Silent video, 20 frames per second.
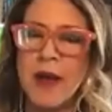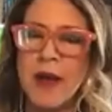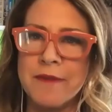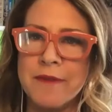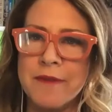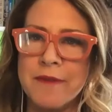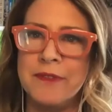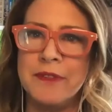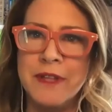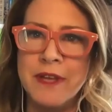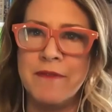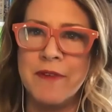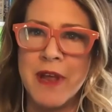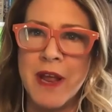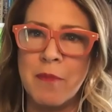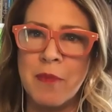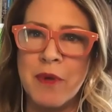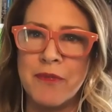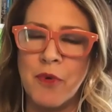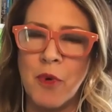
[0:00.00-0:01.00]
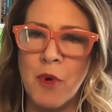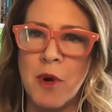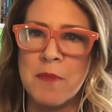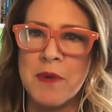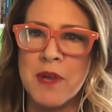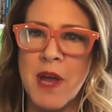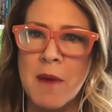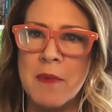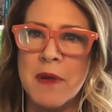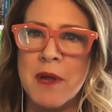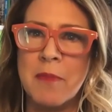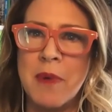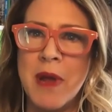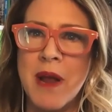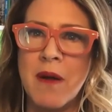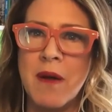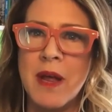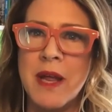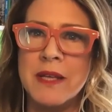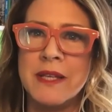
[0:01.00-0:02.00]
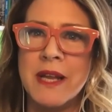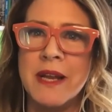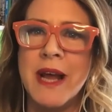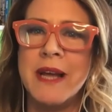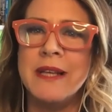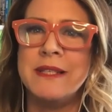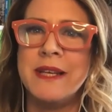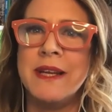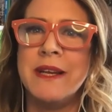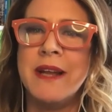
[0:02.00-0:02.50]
of living before becoming a parent, and I did